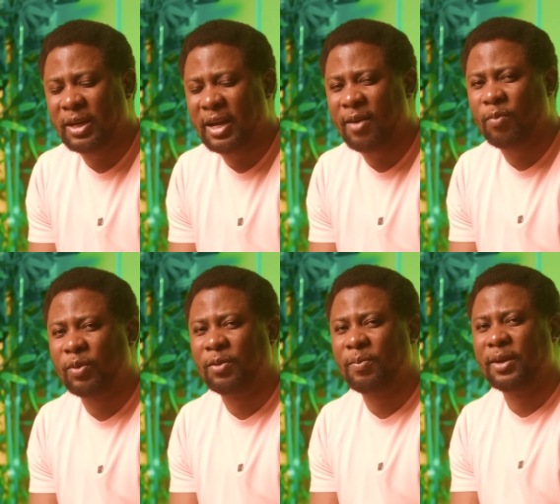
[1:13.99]
I have
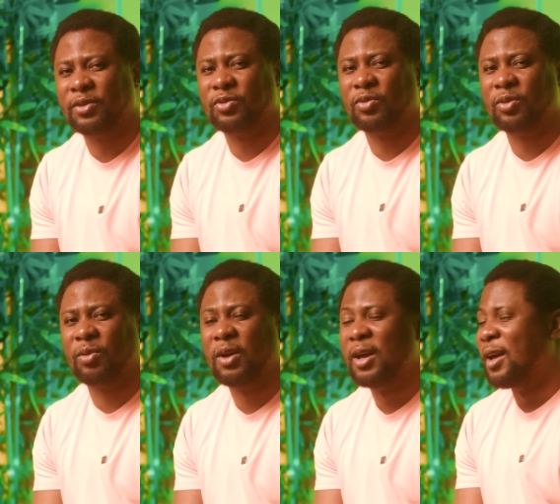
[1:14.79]
with me in the studio
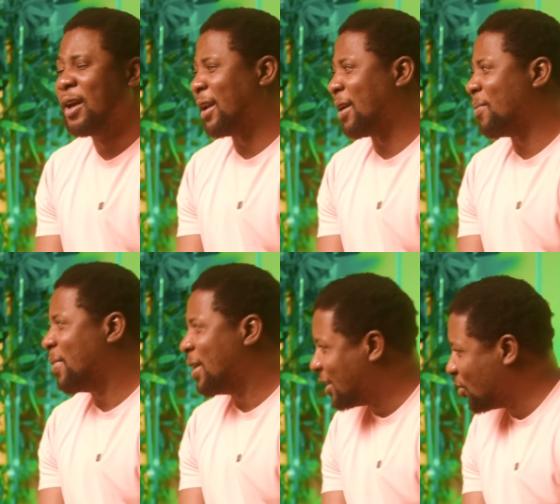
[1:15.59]
an
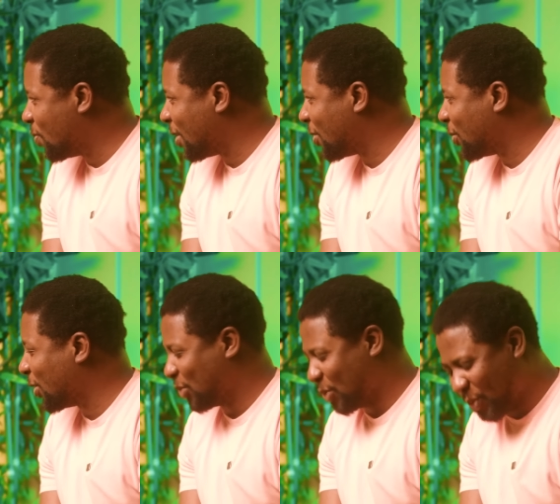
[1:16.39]
amazing woman of
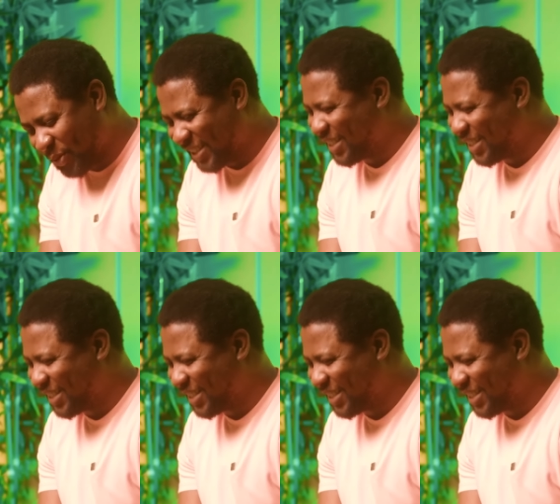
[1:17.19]
God. So good to see